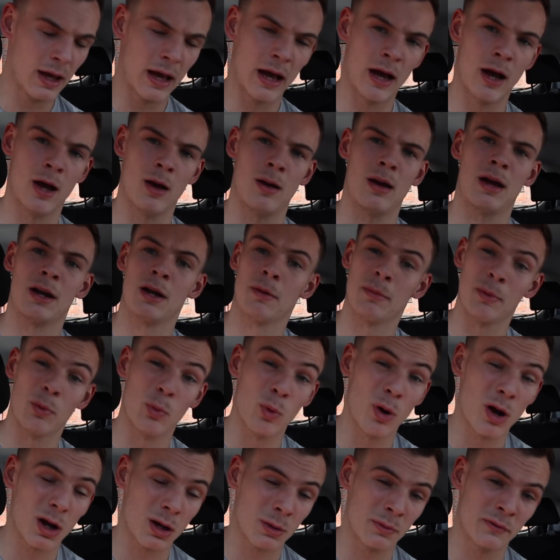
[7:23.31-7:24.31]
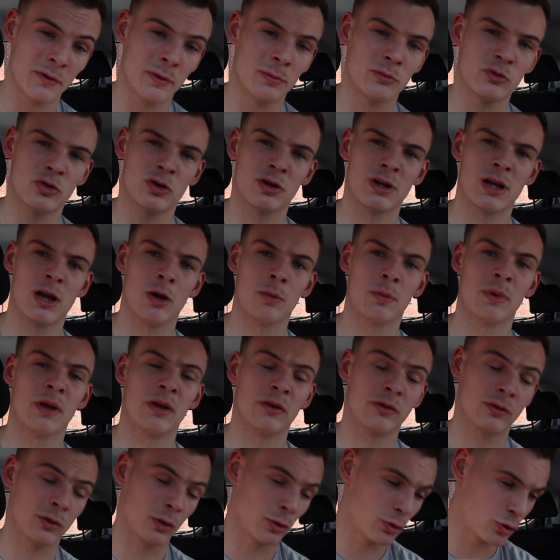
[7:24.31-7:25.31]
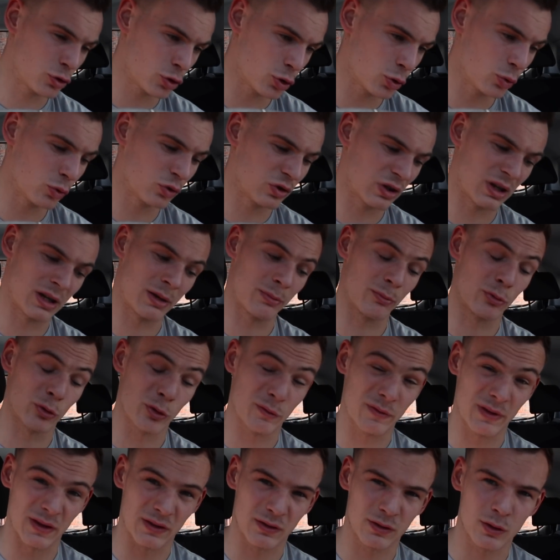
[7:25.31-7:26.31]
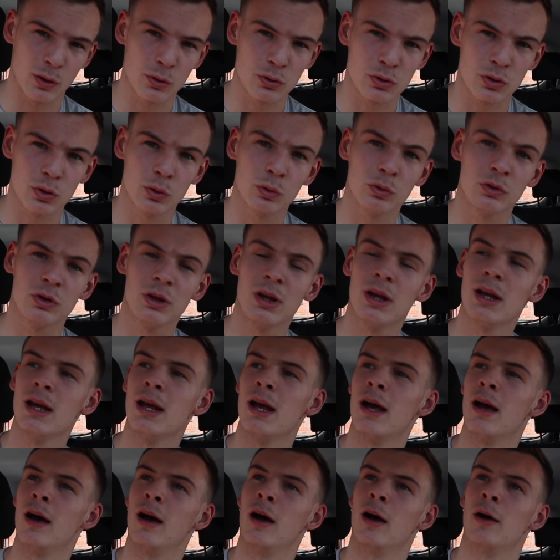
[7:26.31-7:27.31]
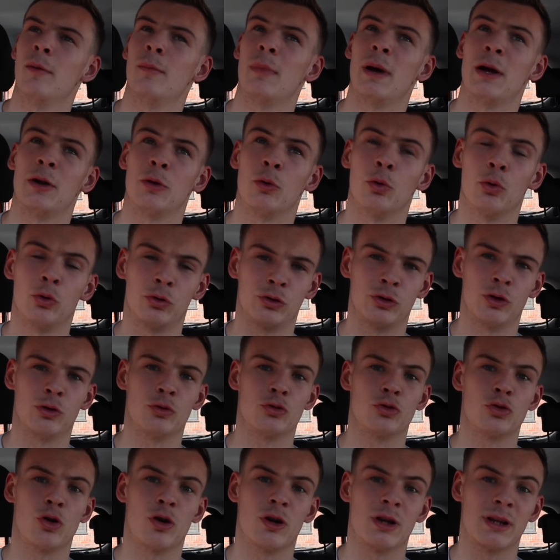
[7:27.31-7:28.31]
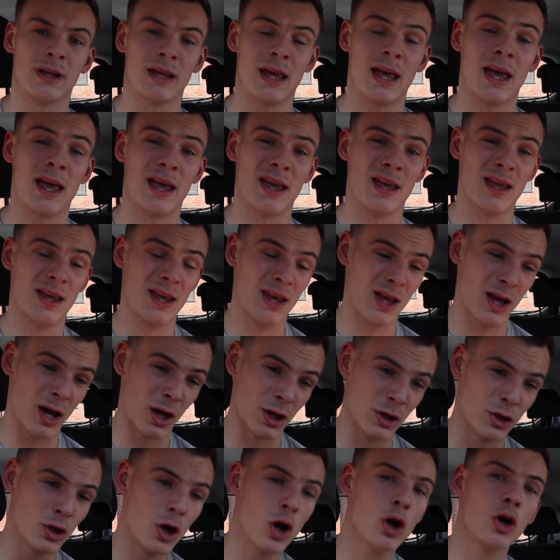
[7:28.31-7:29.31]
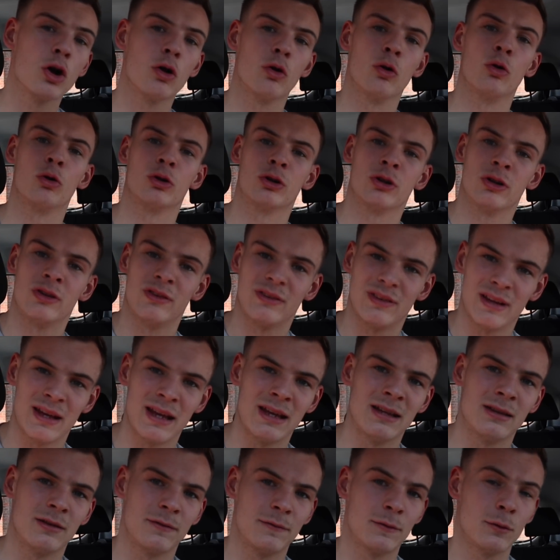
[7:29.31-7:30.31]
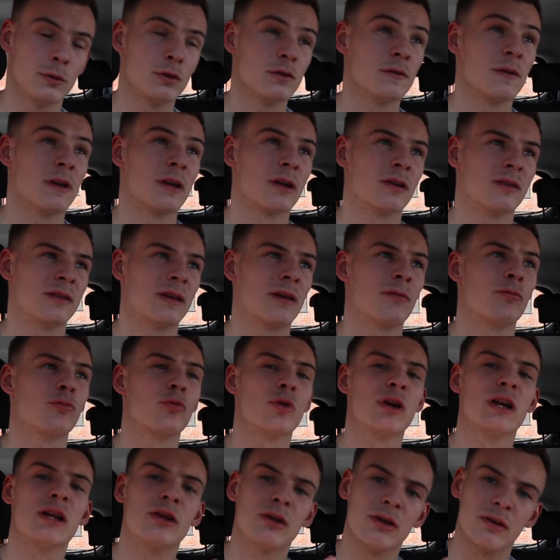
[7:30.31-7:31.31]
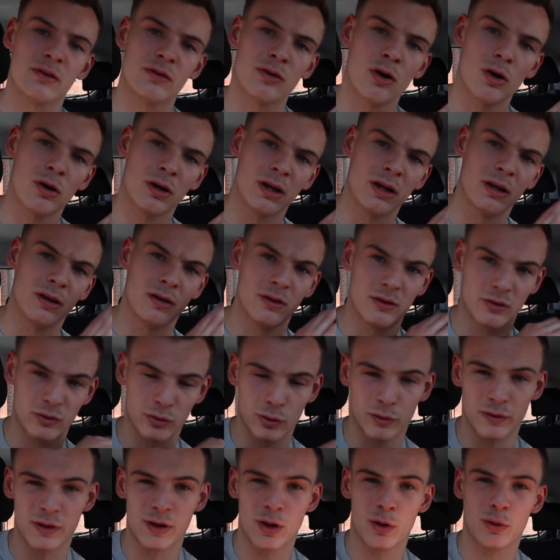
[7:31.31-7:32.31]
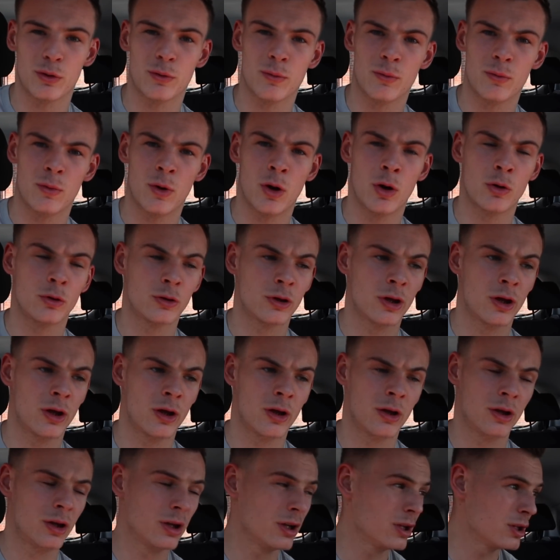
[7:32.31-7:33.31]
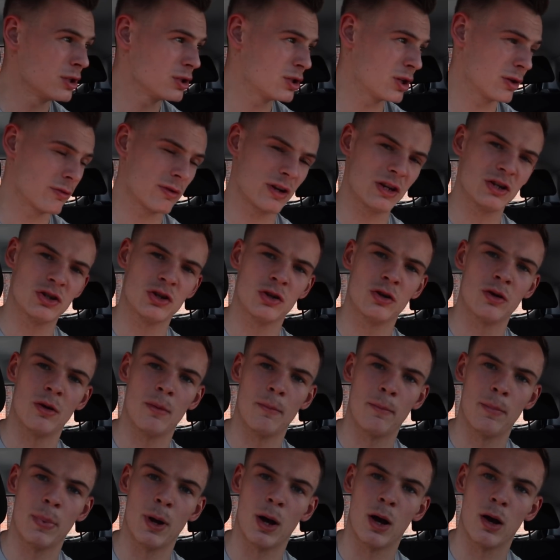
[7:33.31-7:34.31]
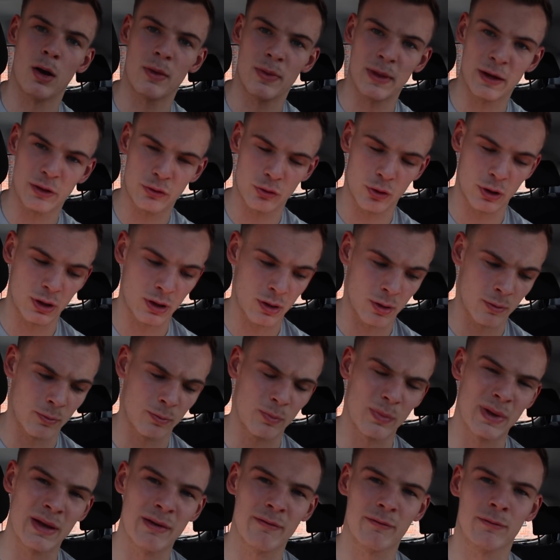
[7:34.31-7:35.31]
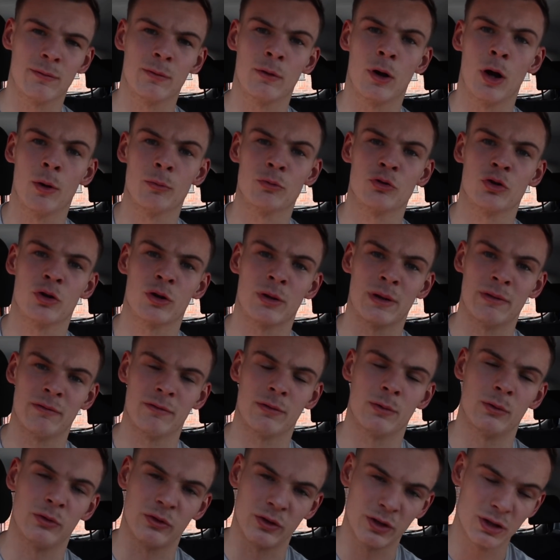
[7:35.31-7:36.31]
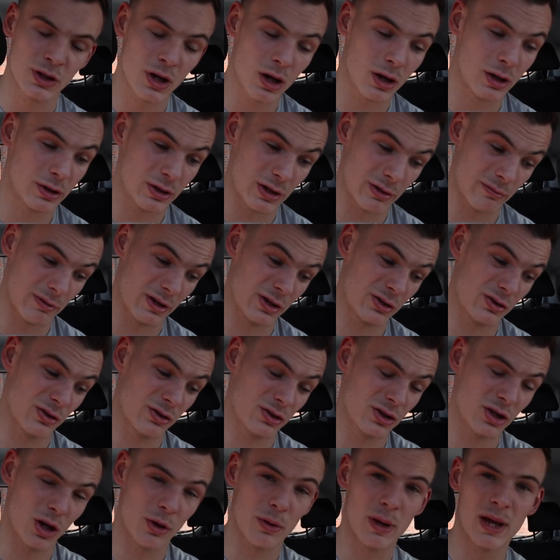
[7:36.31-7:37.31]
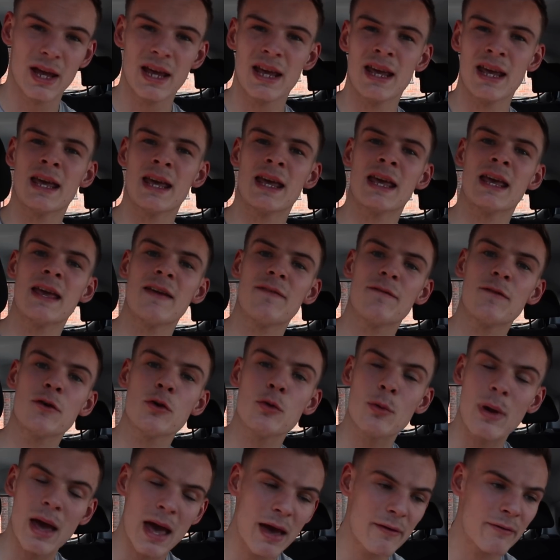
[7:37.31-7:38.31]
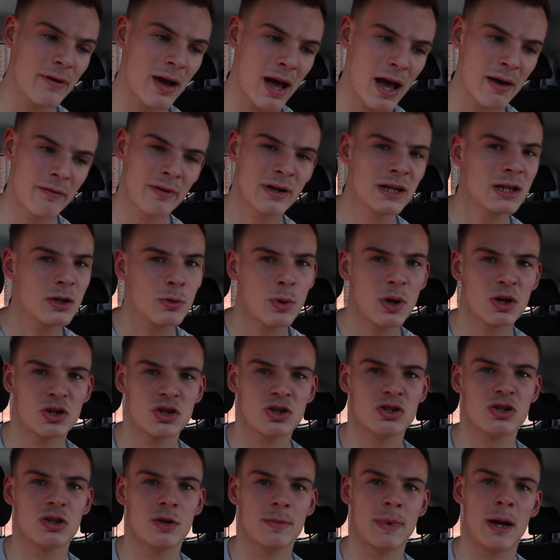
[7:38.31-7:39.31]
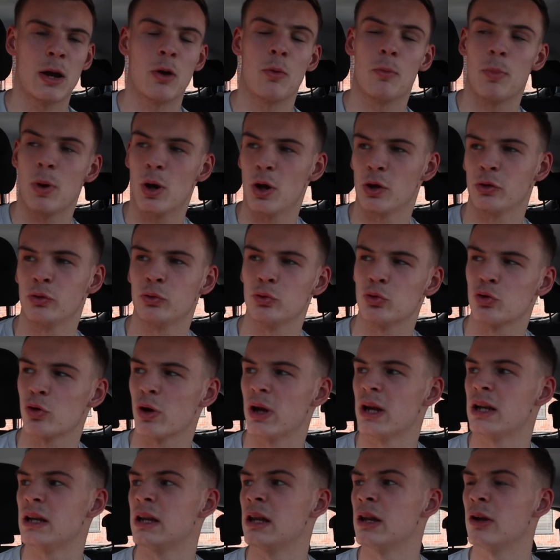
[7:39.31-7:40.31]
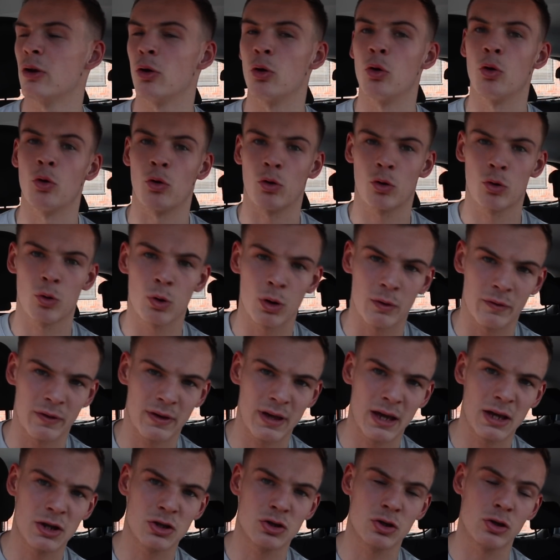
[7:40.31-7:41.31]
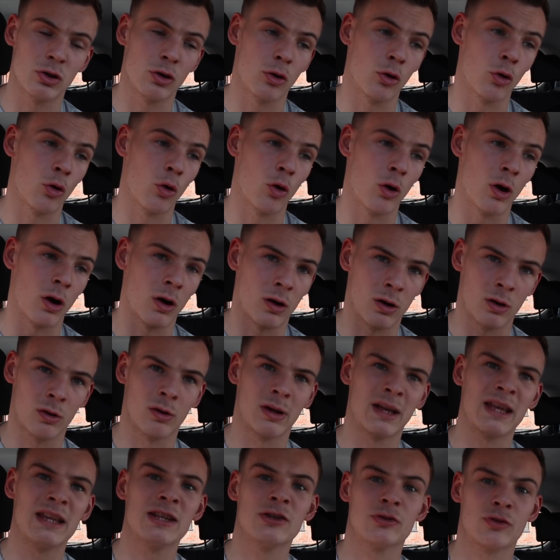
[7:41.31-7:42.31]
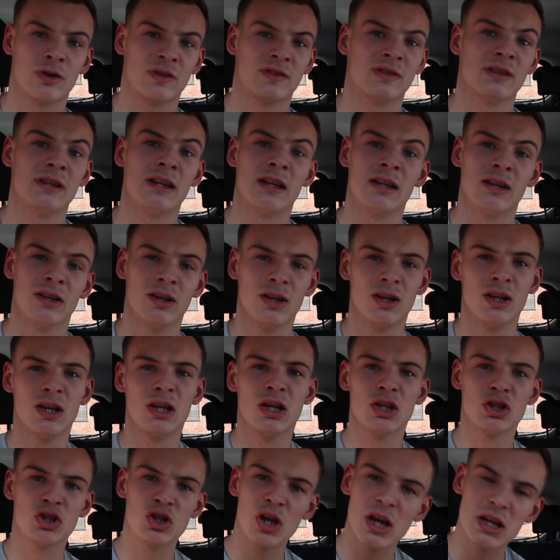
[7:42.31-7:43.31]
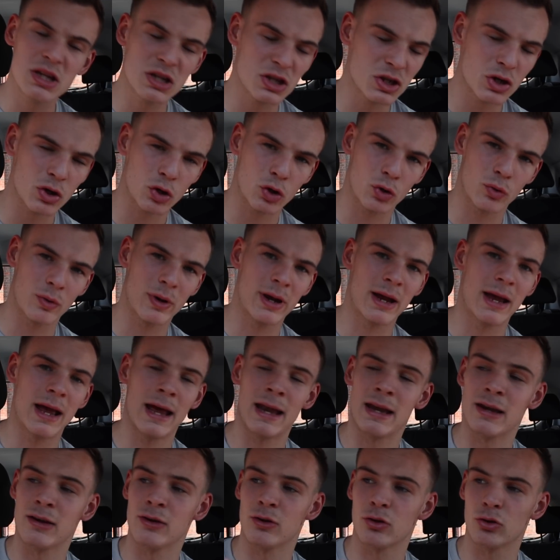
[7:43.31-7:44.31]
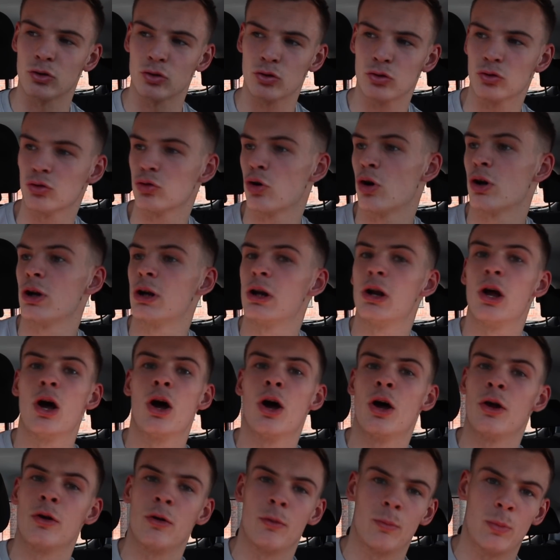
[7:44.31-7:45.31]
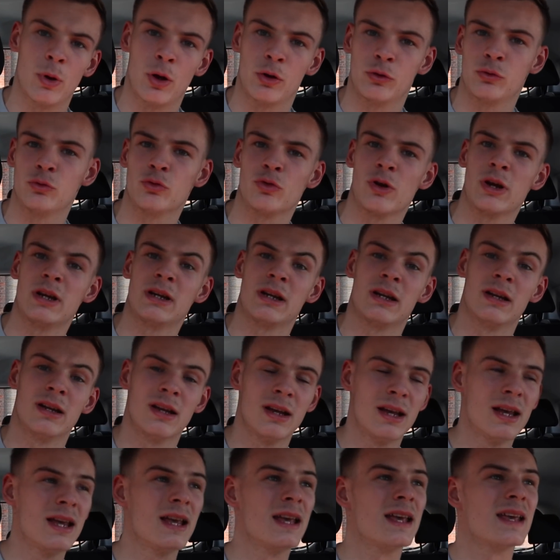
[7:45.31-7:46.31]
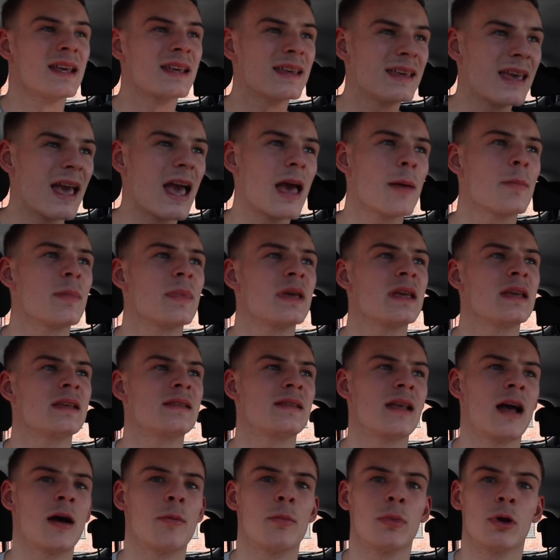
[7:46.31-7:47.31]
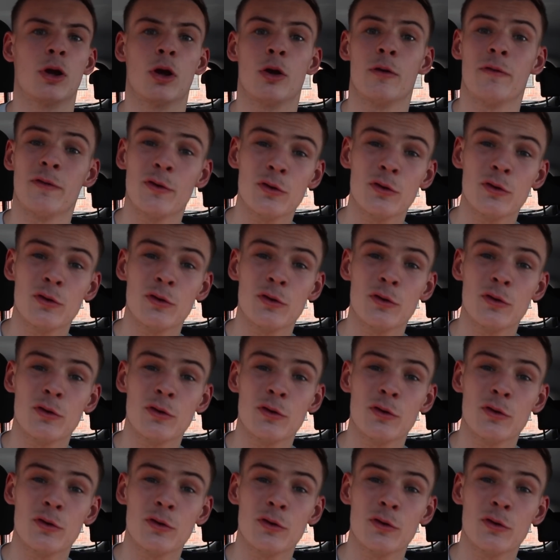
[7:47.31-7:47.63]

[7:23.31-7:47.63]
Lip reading: And I've been working with them trying to help their socials and improve their socials, and also trying to get a younger audience into Future Fit because they're really good at targeting sort of the older generation, but I'm trying to influence the younger generation. So if you ever have any questions about personal training or qualification, or are interested in changing your career and trying to learn personal training, get me down below.